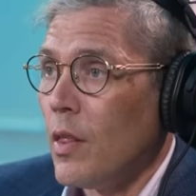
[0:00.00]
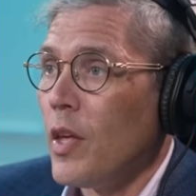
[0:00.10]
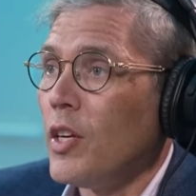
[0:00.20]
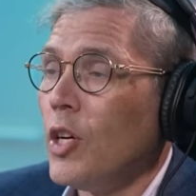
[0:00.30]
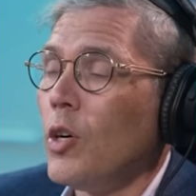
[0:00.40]

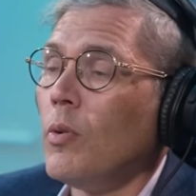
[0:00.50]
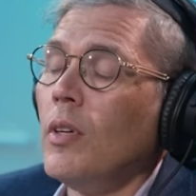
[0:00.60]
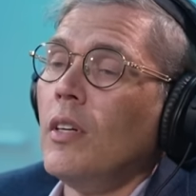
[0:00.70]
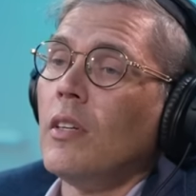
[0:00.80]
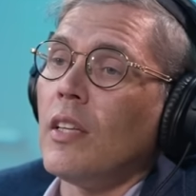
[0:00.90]
They know
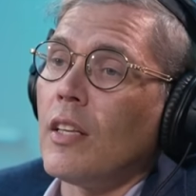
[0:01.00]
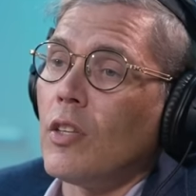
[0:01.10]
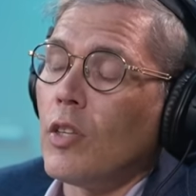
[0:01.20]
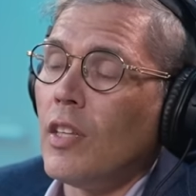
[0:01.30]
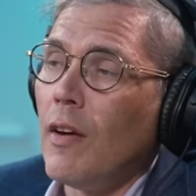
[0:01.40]
that
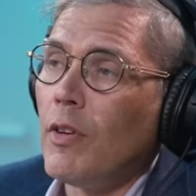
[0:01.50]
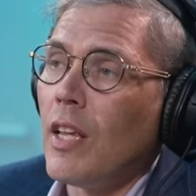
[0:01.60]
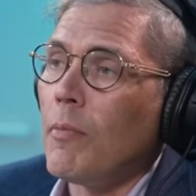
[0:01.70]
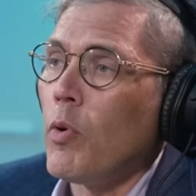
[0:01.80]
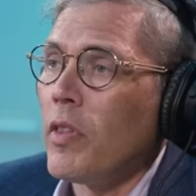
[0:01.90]
never
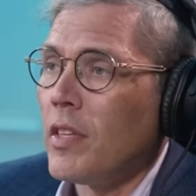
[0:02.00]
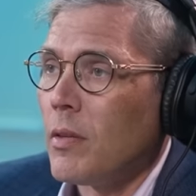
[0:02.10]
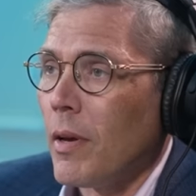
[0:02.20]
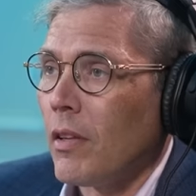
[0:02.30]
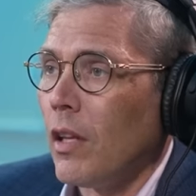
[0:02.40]
take more than this
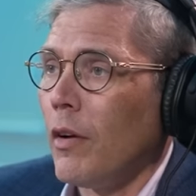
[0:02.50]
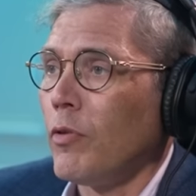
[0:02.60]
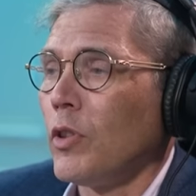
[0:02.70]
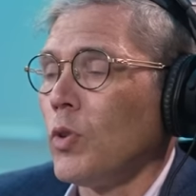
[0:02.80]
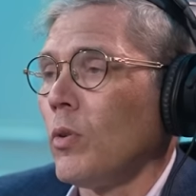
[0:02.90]
amount of
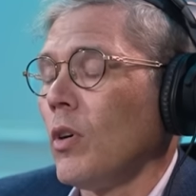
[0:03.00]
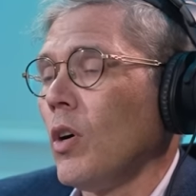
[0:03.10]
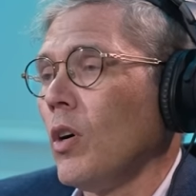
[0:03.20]
leverage or